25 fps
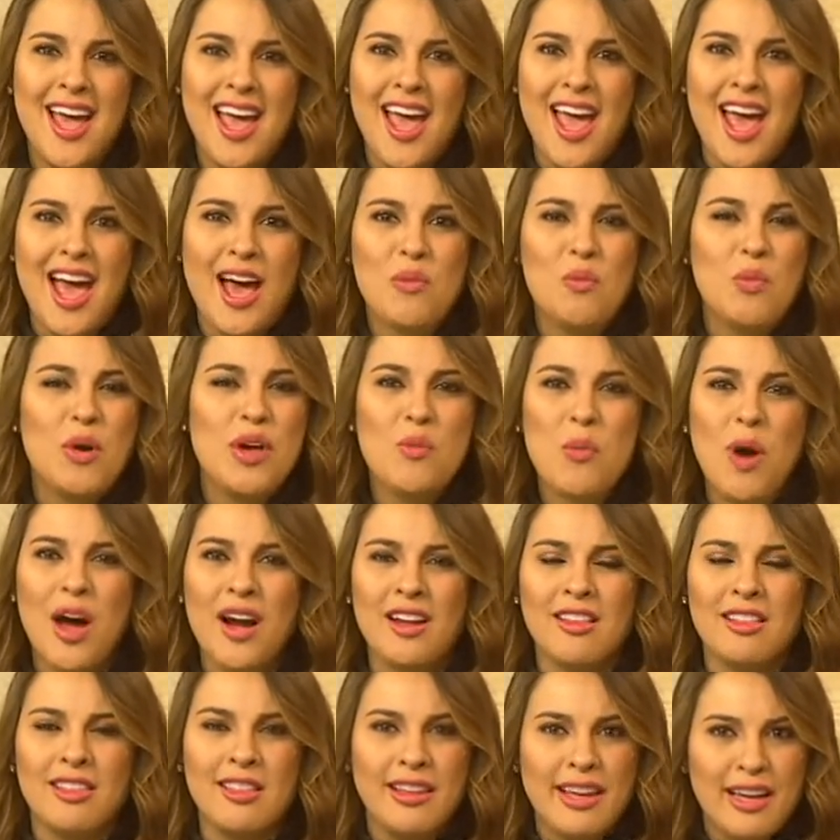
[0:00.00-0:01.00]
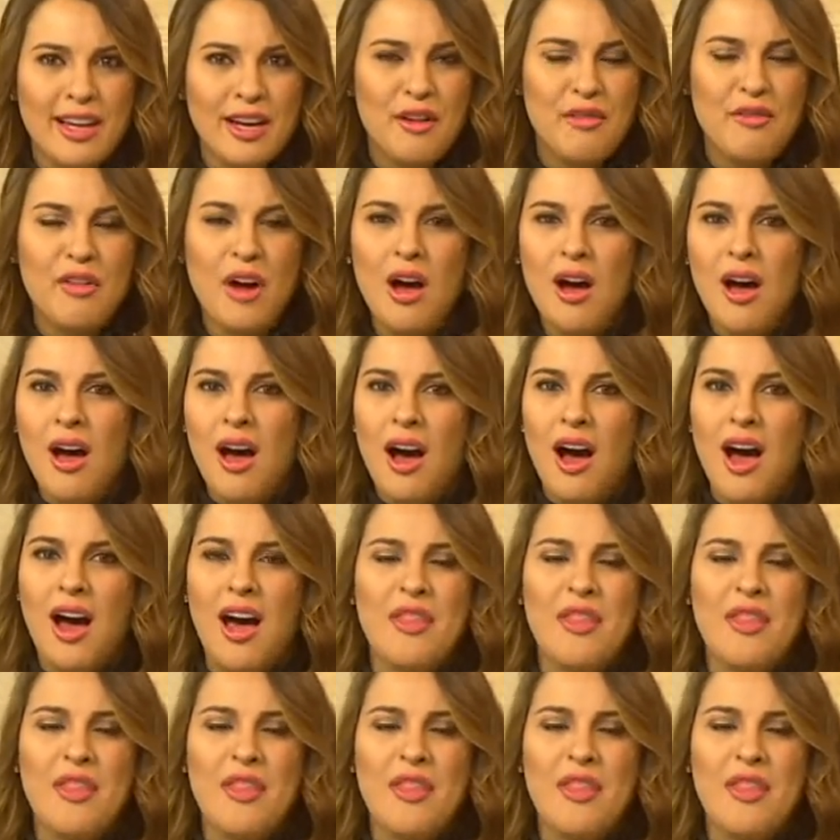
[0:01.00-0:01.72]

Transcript: and we want to live uh,